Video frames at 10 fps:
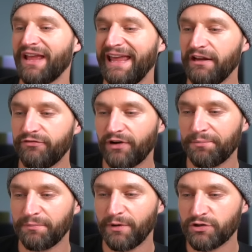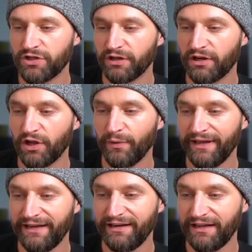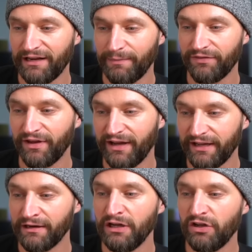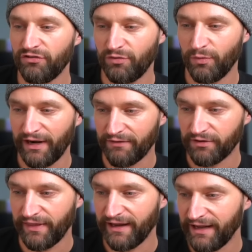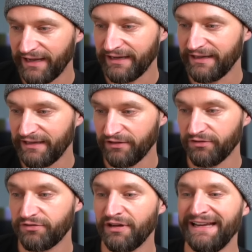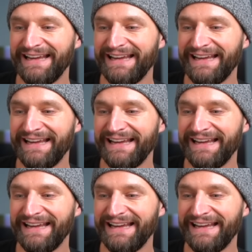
and Framer Motion can go ahead and animate the height to whatever that height is.